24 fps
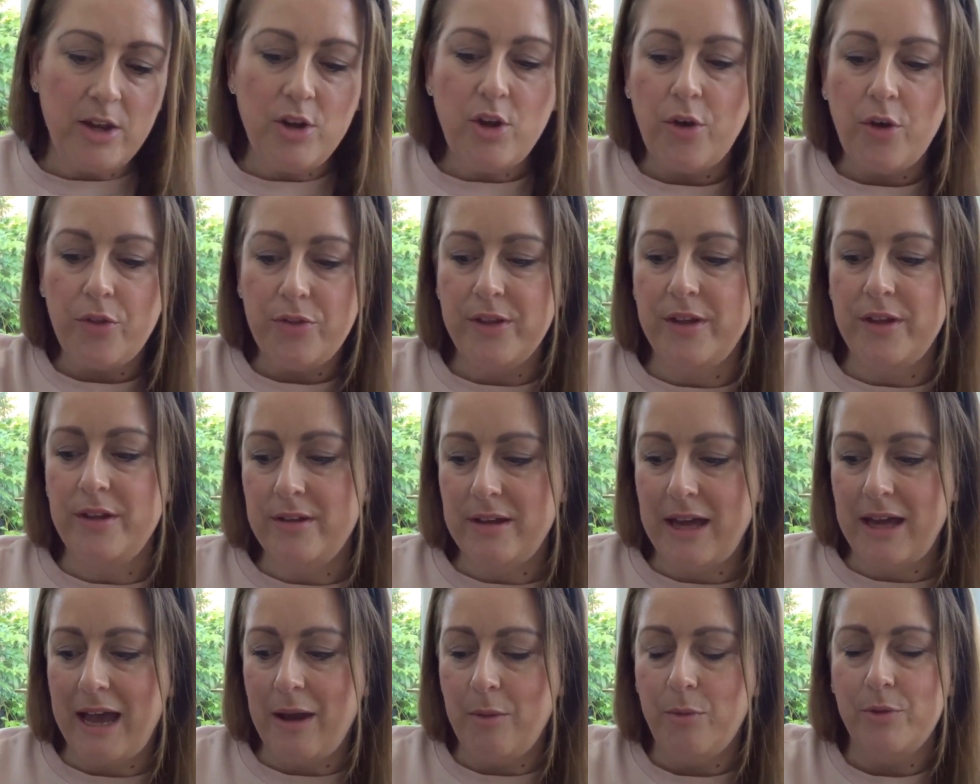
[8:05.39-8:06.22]
Not
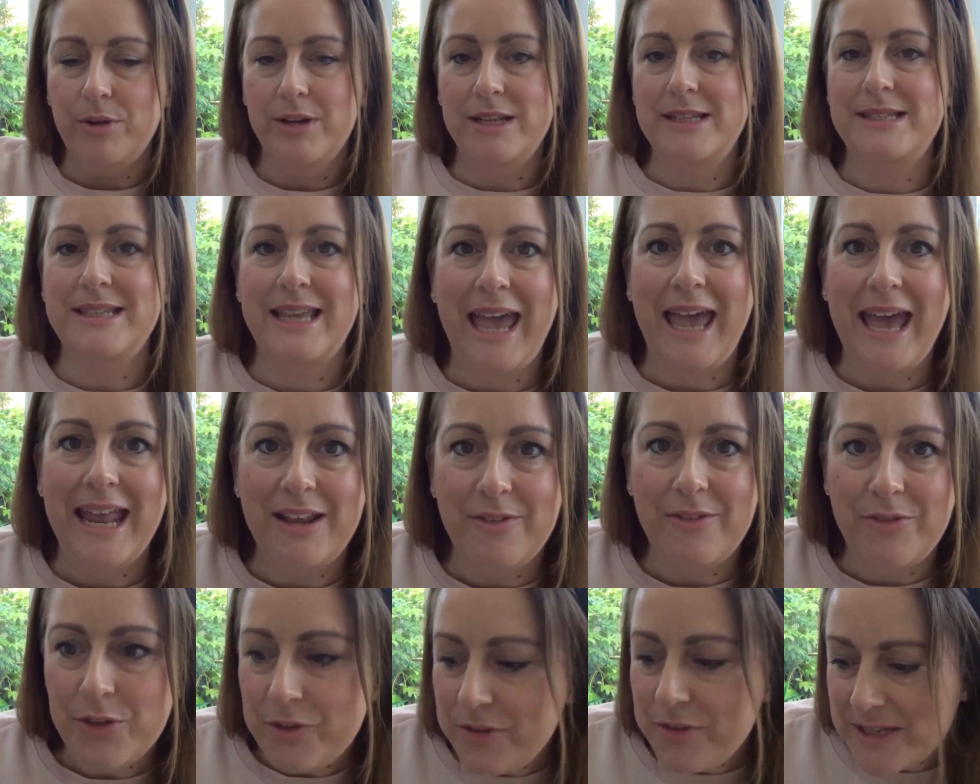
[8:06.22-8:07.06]
that I wanted to get any
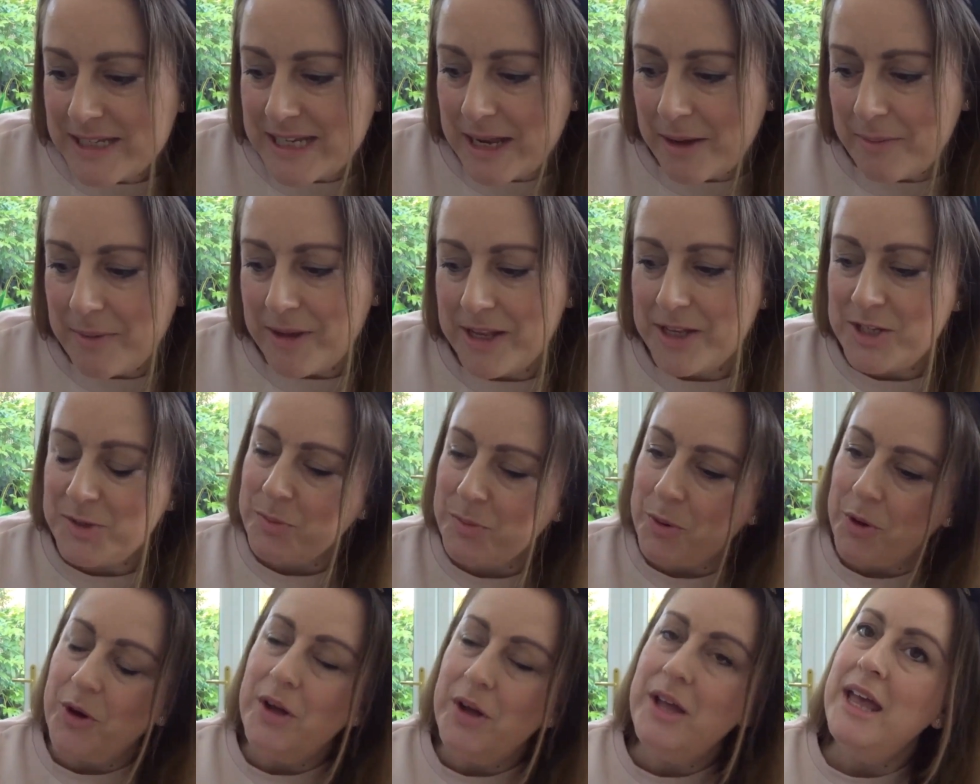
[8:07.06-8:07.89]
of the others damaged,
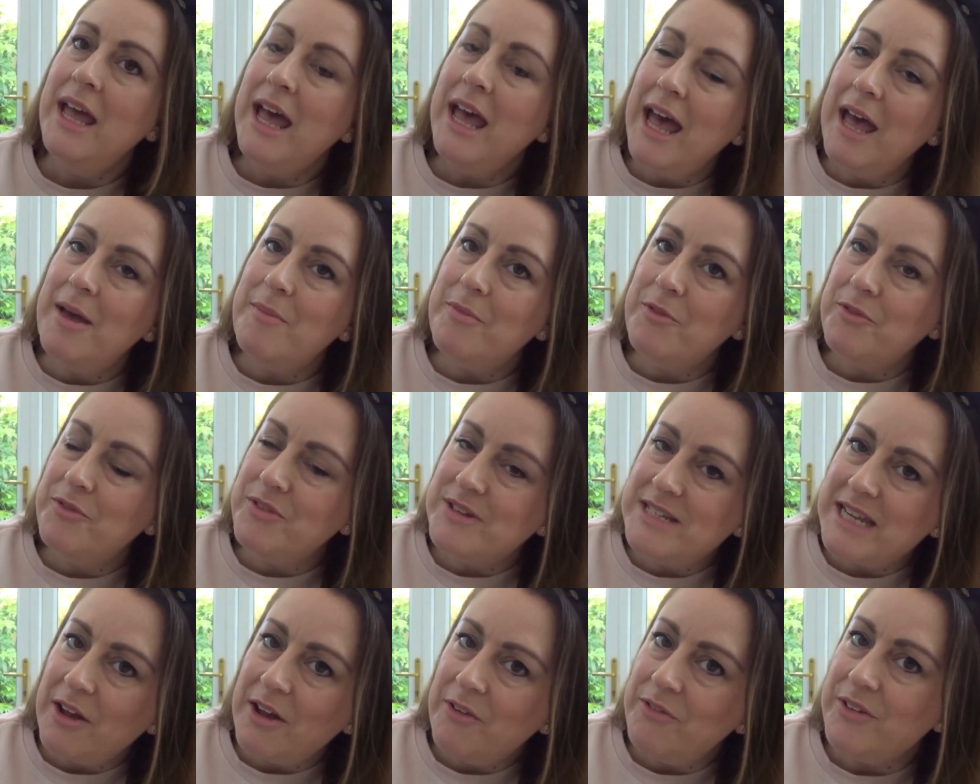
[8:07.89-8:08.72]
but for
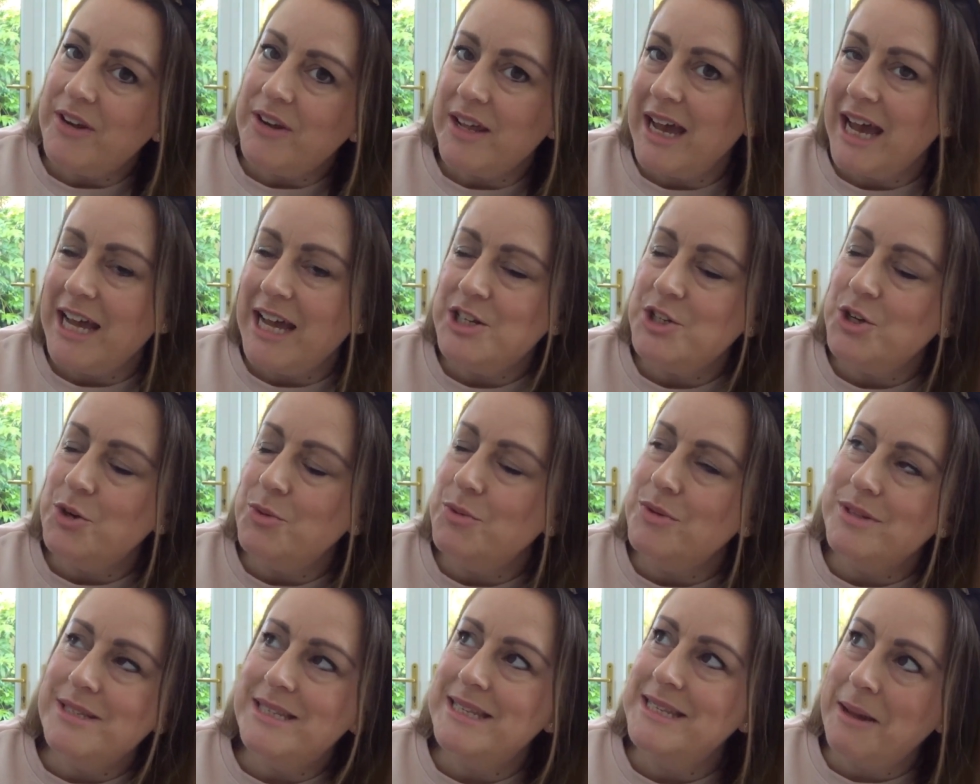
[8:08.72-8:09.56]
definite I don't
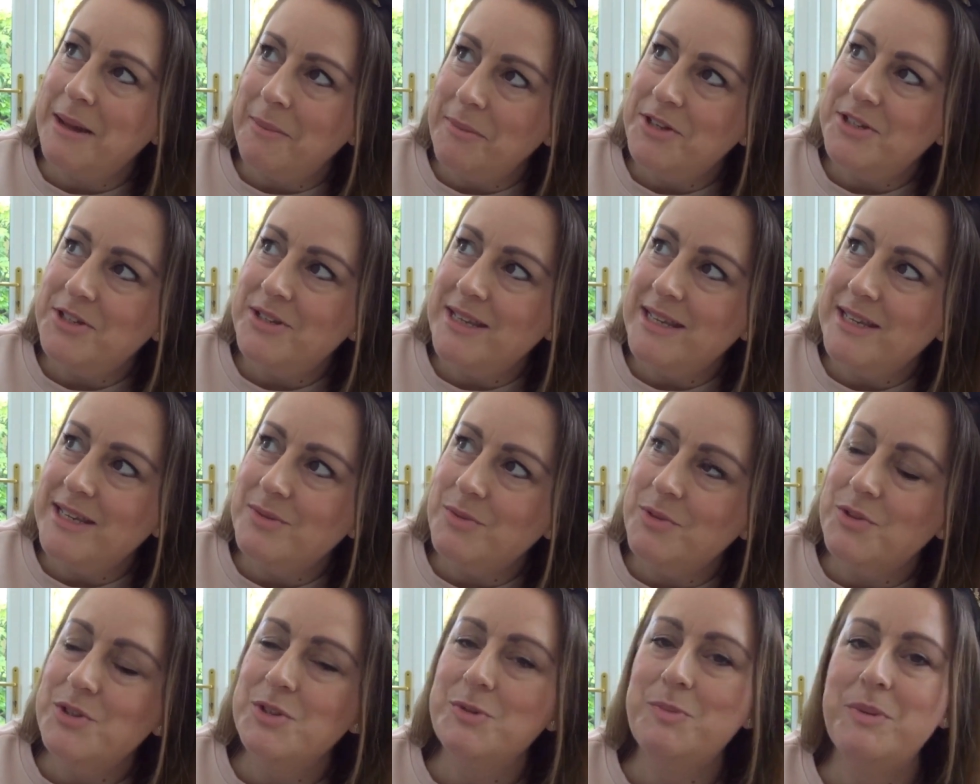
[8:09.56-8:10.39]
want to damage these
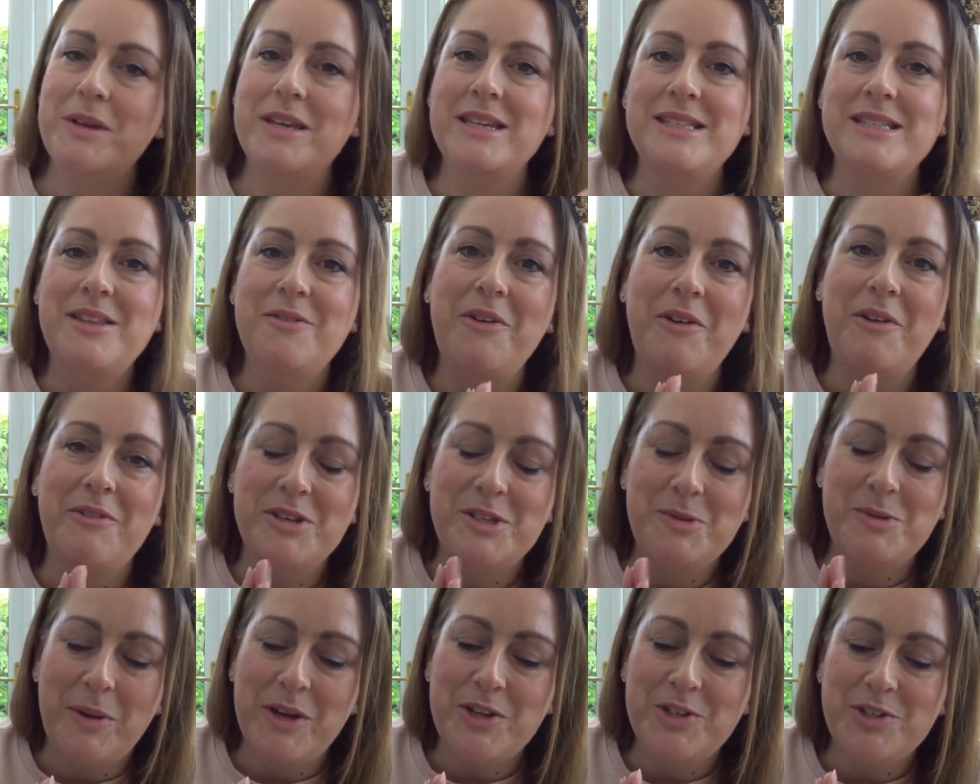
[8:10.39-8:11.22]
ones because they're very
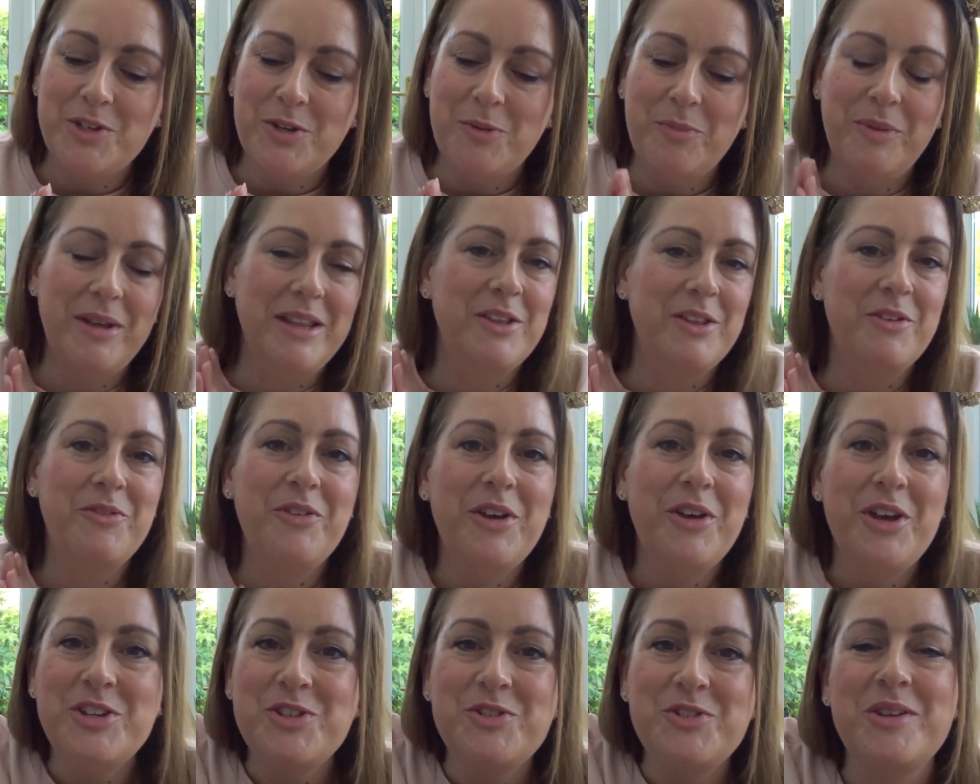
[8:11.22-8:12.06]
special, being the
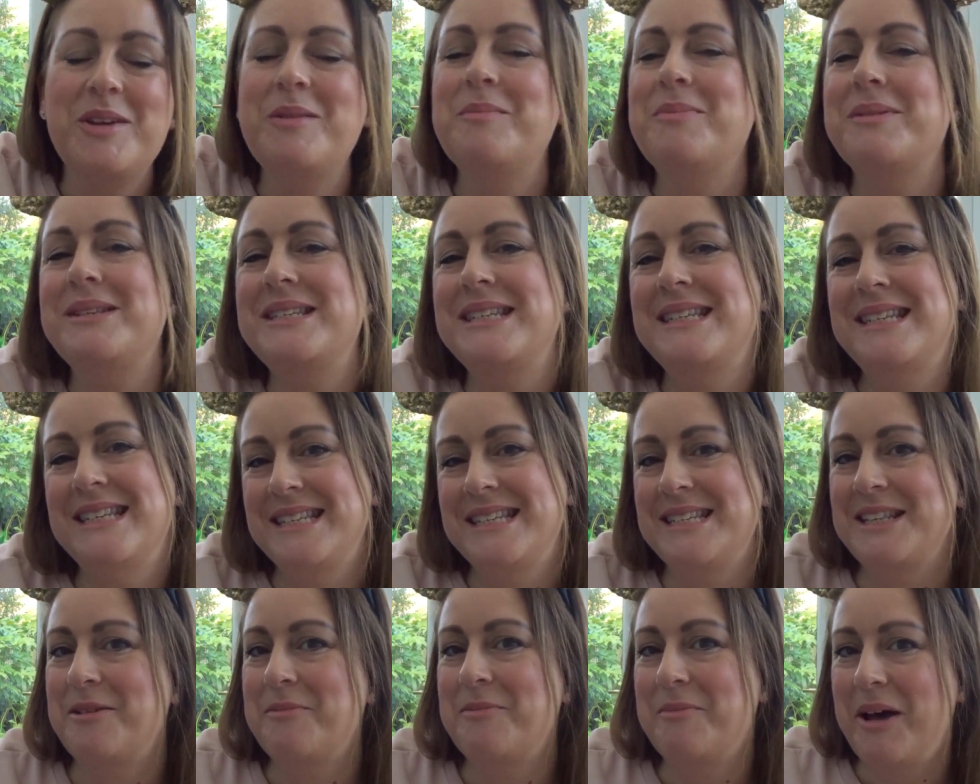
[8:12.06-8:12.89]
first trip to
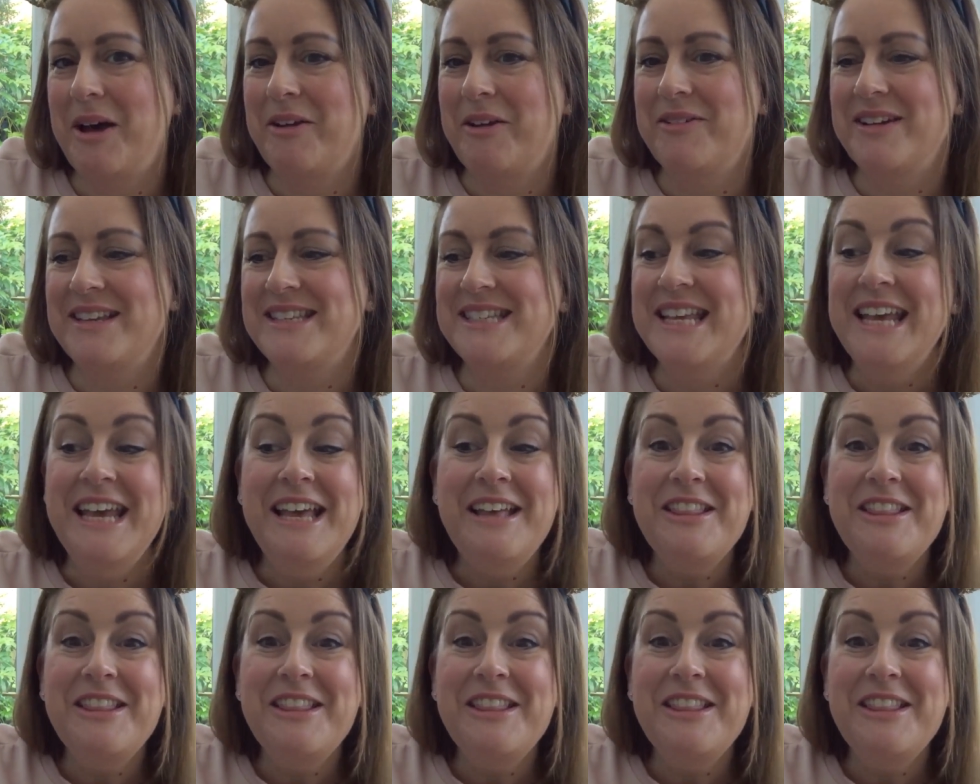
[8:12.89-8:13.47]
Disneyland Paris.